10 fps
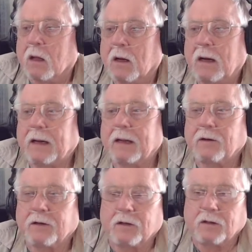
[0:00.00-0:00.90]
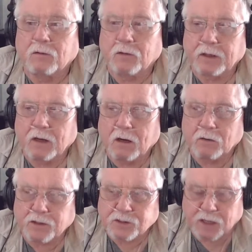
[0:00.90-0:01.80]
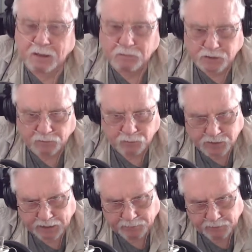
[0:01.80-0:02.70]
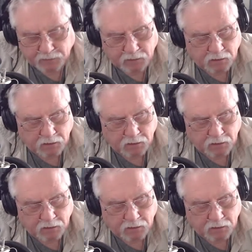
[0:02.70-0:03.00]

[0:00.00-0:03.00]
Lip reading: How the hell you doing? What do you know? What do you say? What's up? What's happening?